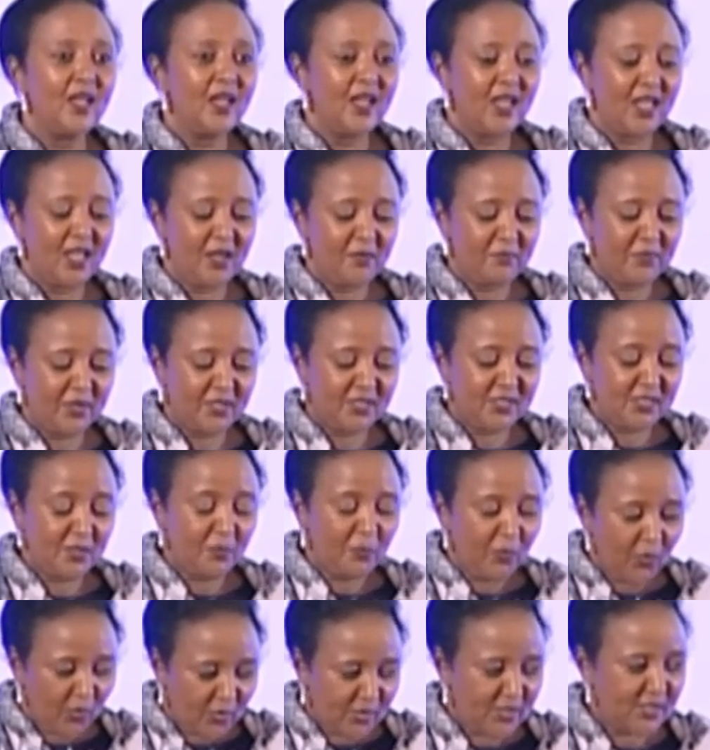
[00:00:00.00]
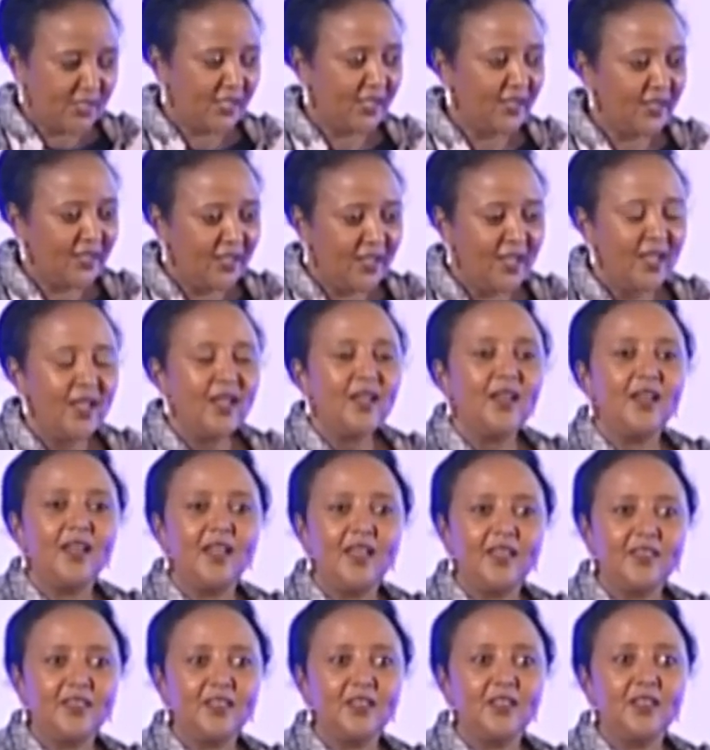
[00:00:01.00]
but supporting
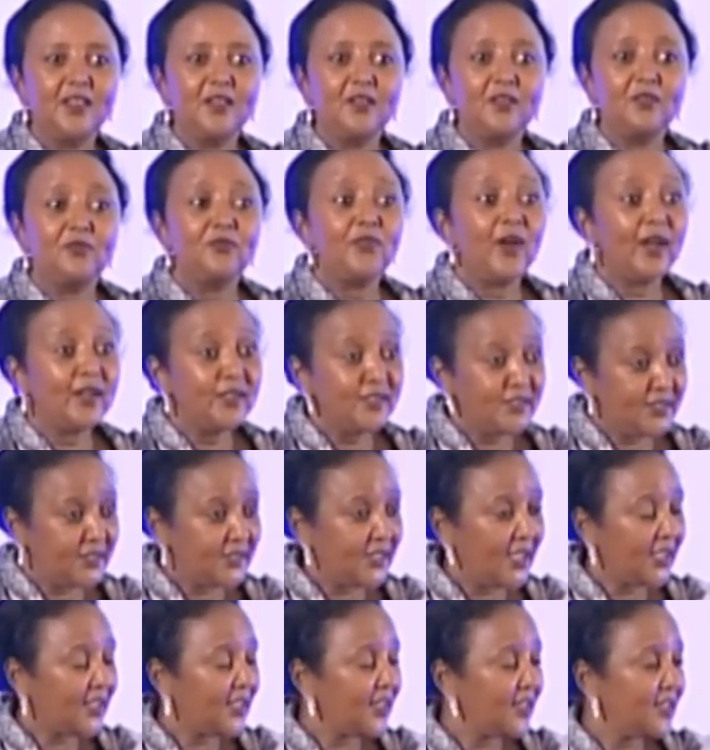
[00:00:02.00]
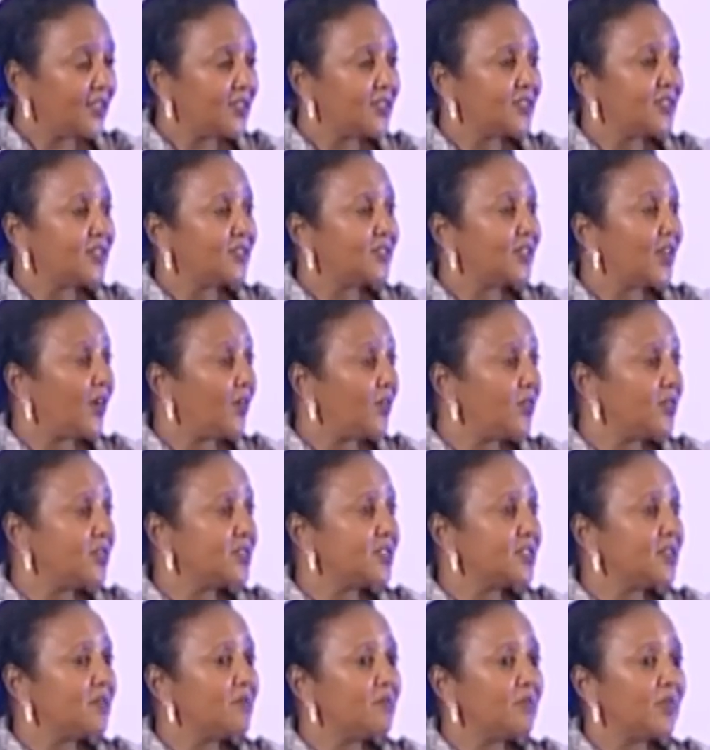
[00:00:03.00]
the fight against
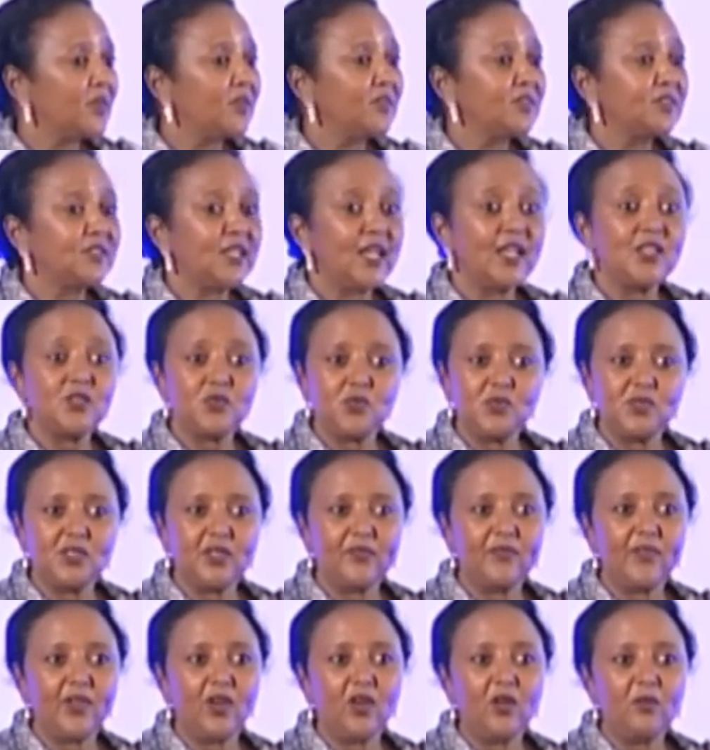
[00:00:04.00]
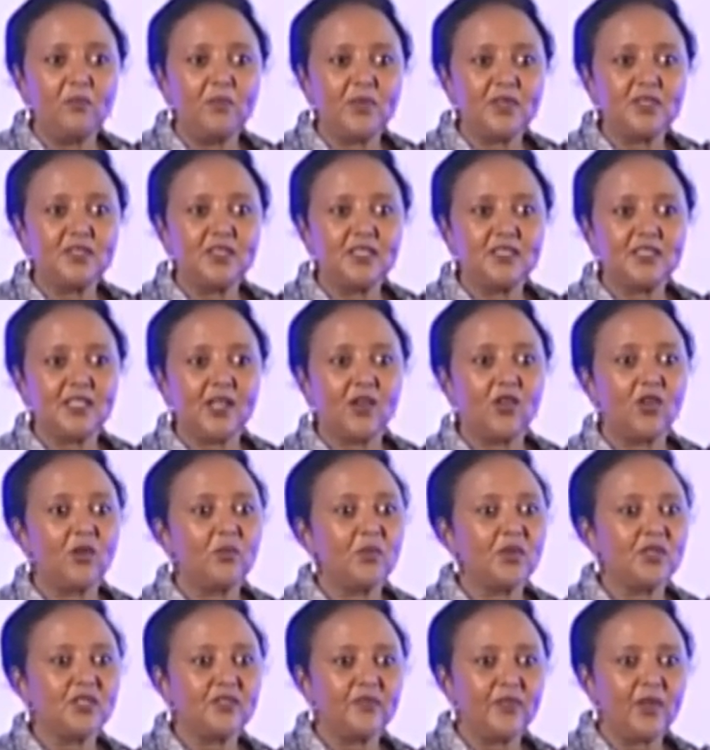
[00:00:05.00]
terrorism, because as we develop, as there's
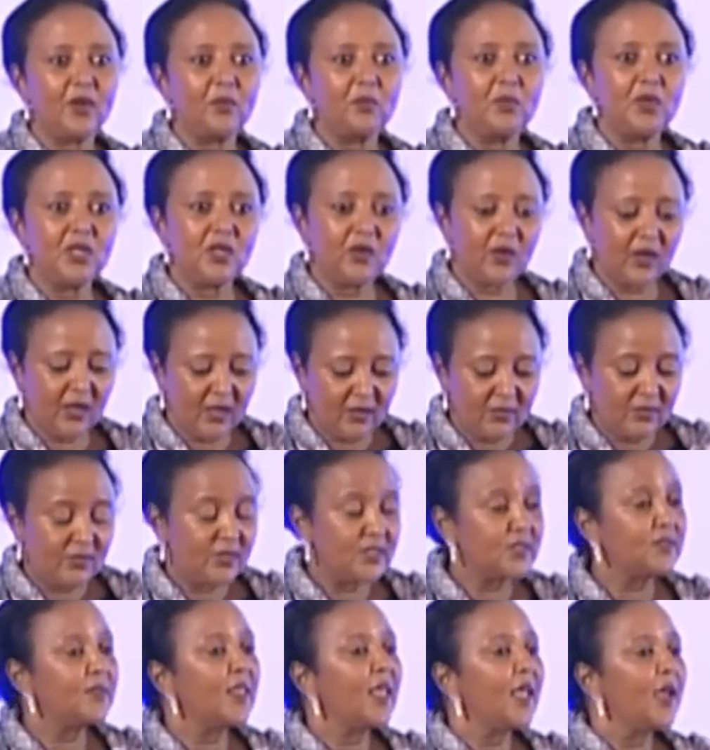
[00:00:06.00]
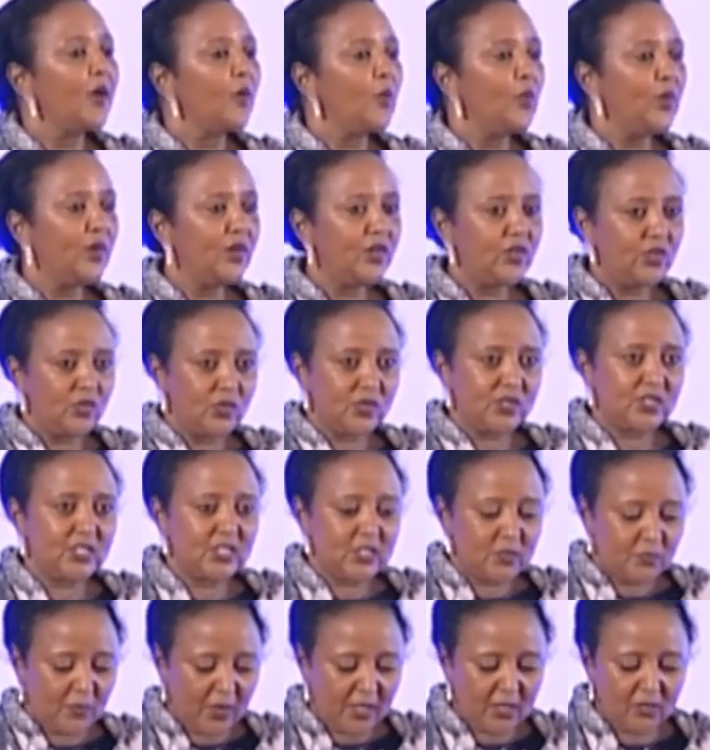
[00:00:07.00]
economic development in our countries, we reduce the
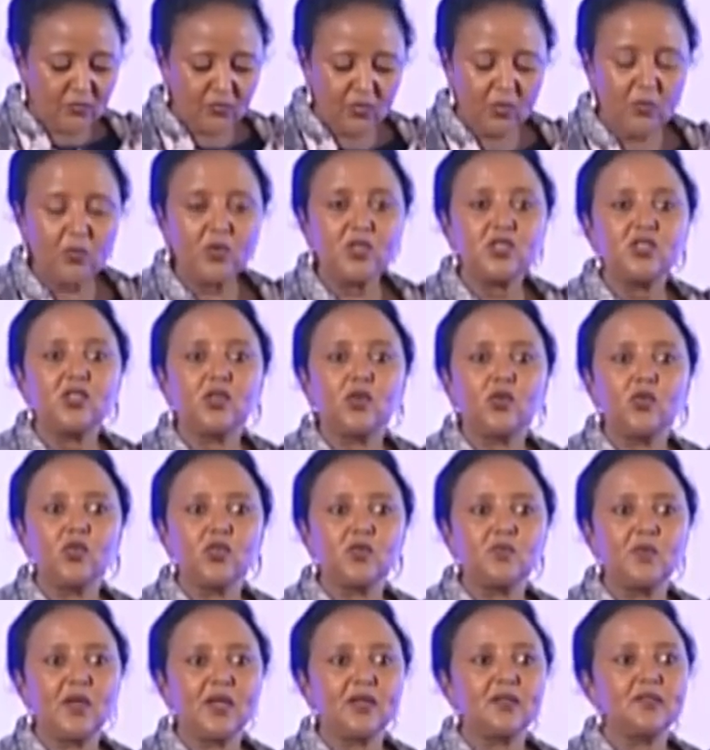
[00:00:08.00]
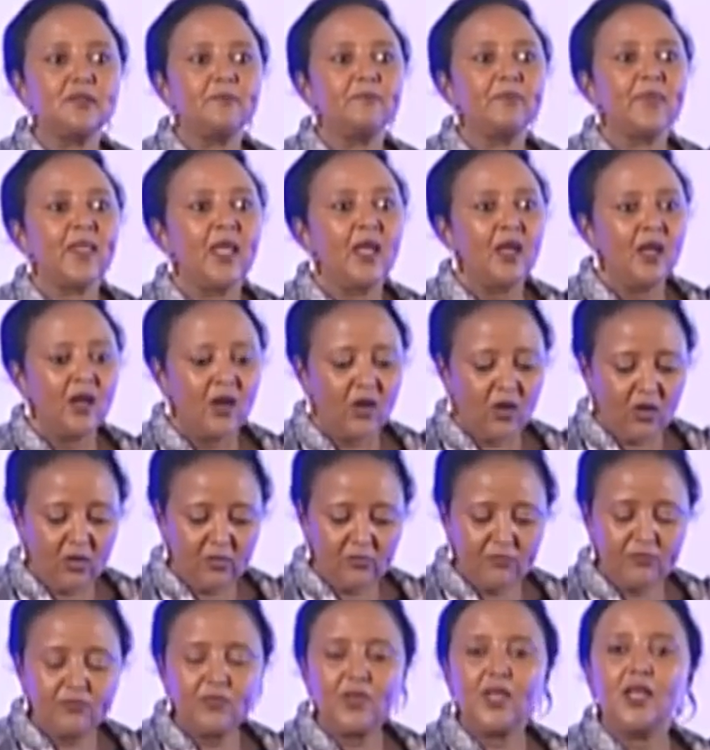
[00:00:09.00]
space from which recruitment
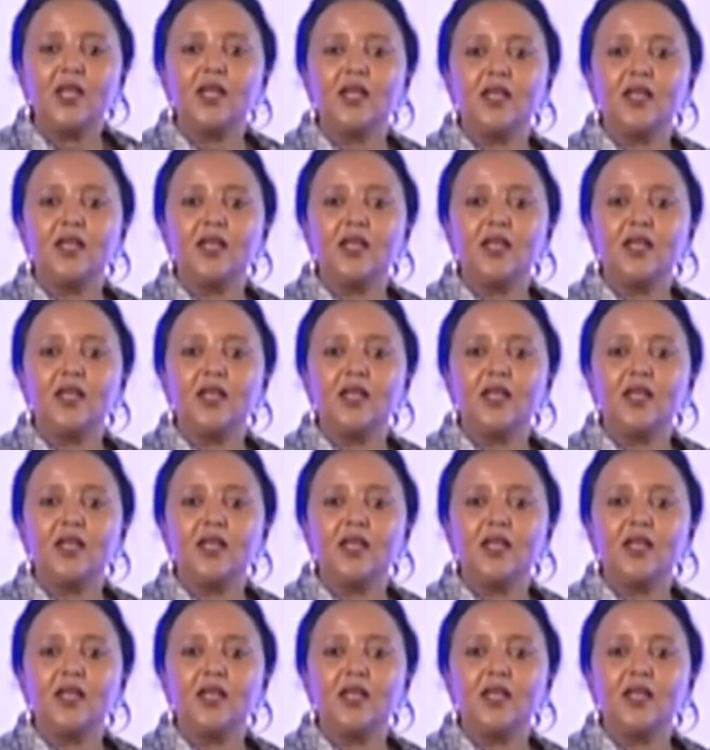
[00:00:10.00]
of